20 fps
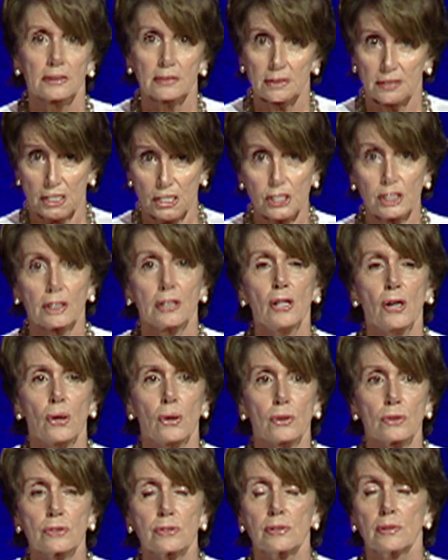
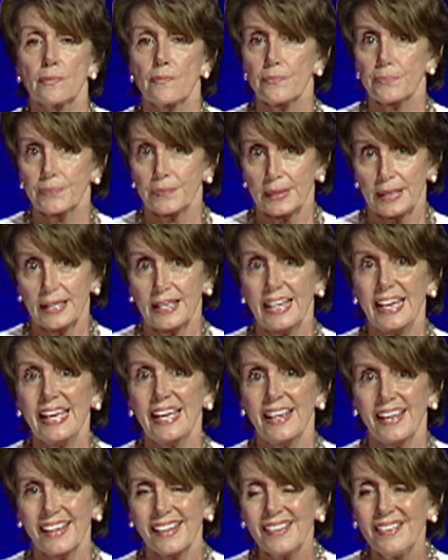Disclose.
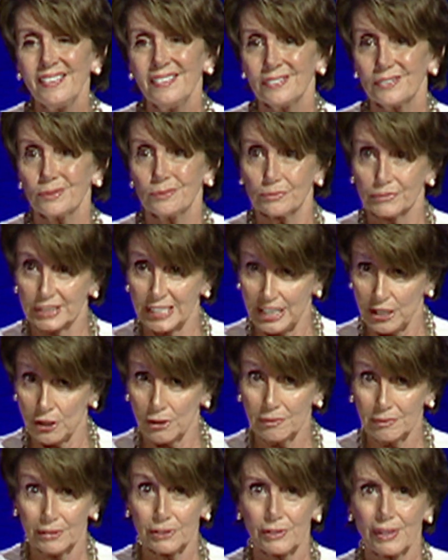A,
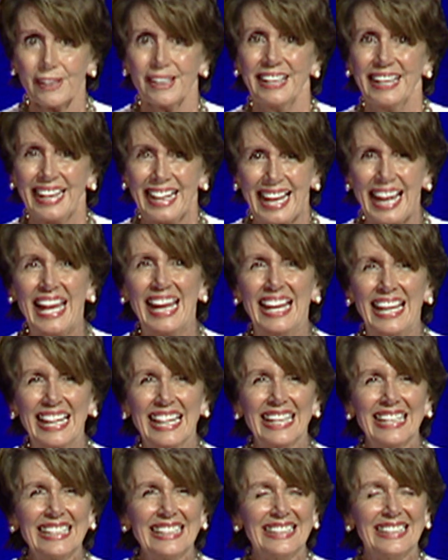there, you see?
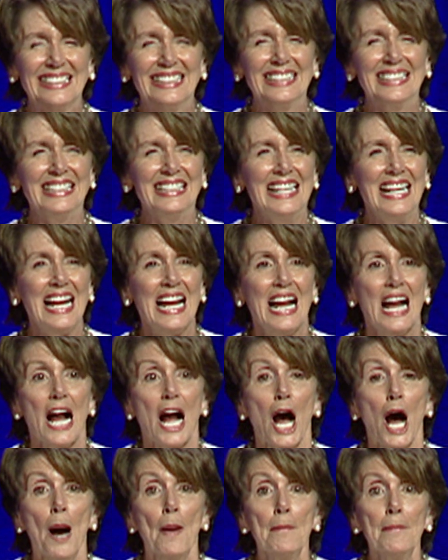A,
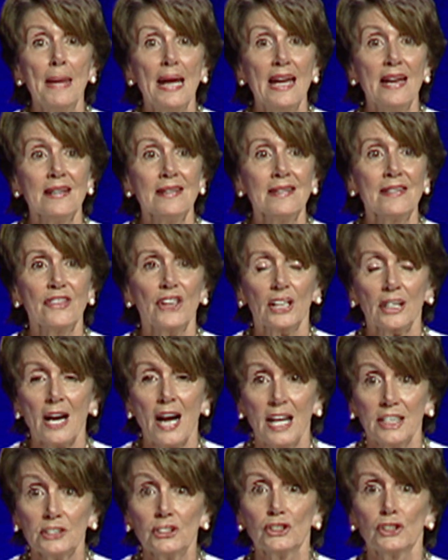amend the
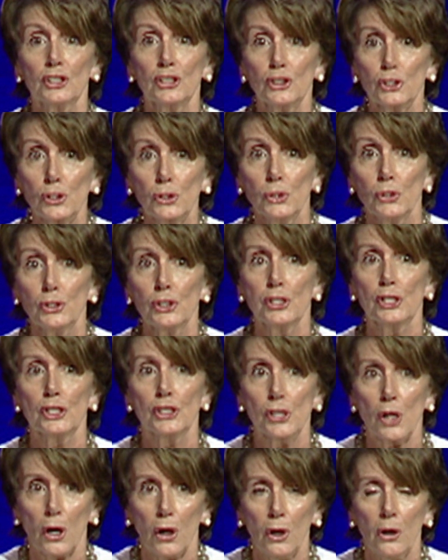Constitution
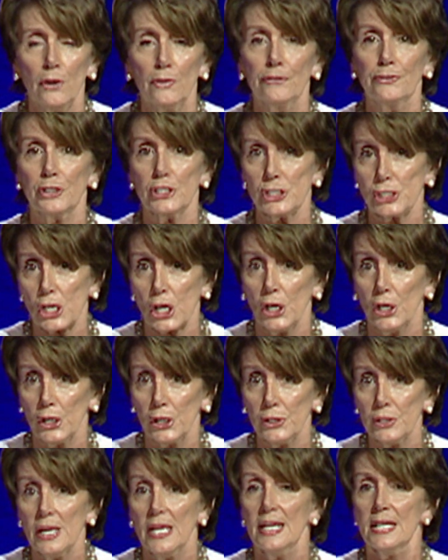to
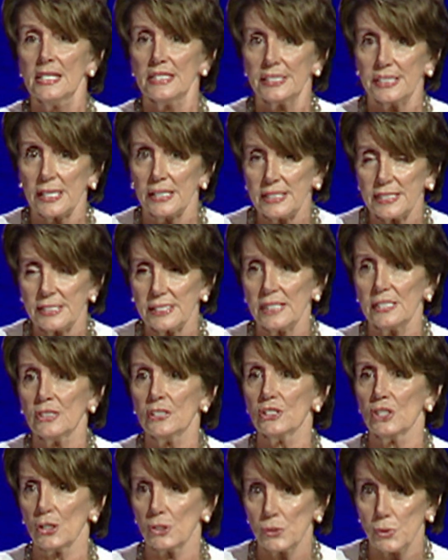overturn
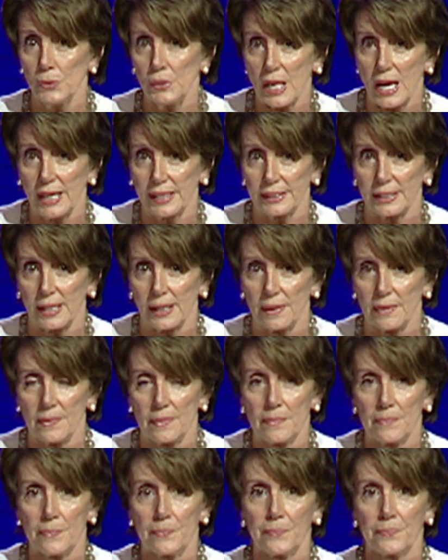Citizens United.
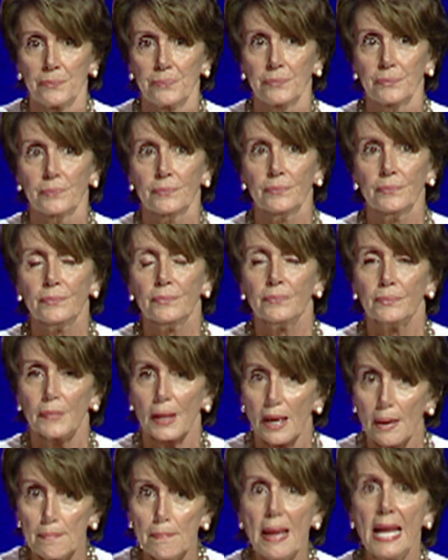
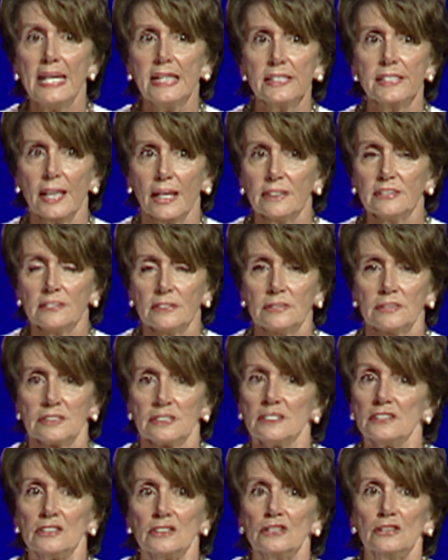Amend it.
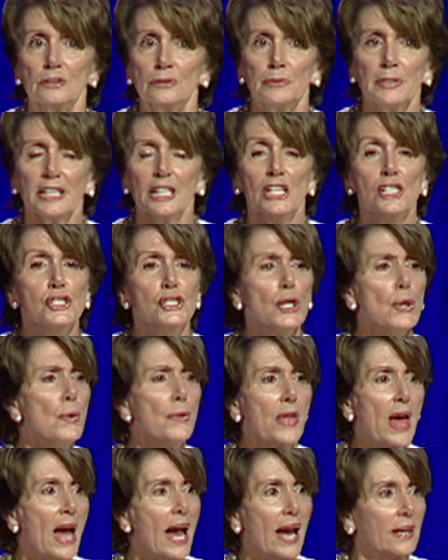We can do
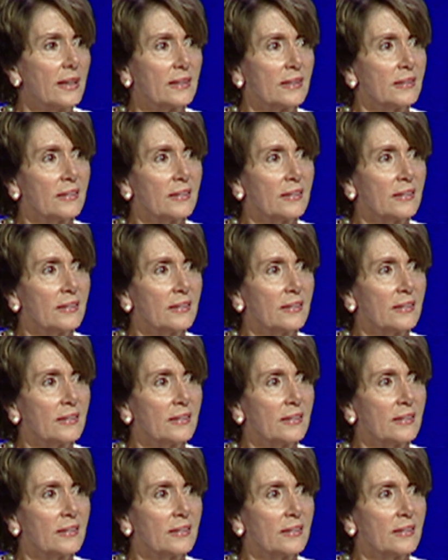that.